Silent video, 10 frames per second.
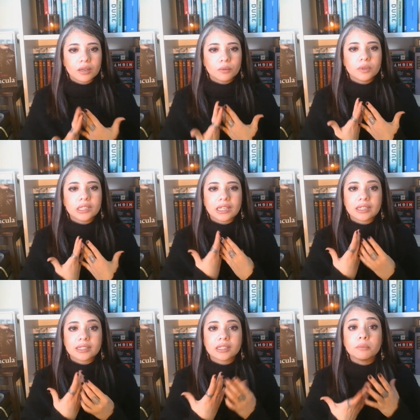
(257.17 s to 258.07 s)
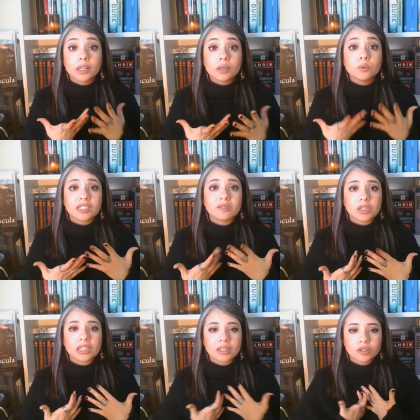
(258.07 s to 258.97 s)
It was like somebody was
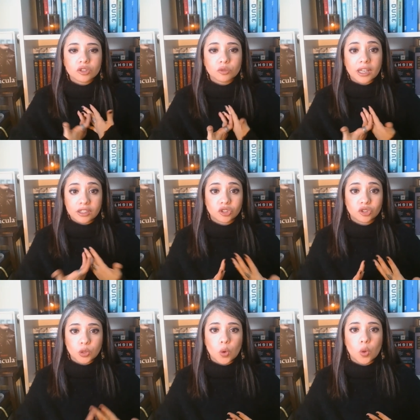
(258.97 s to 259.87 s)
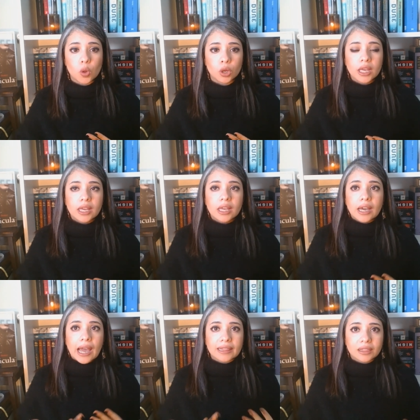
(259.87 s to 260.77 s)
speaking to my soul
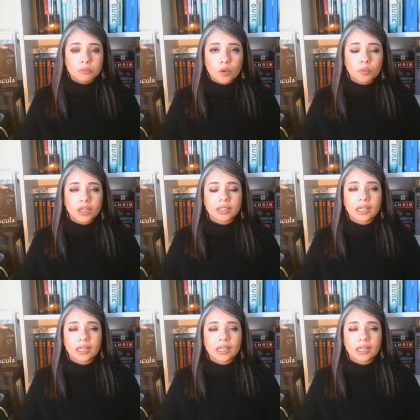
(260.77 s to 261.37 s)
at the moment.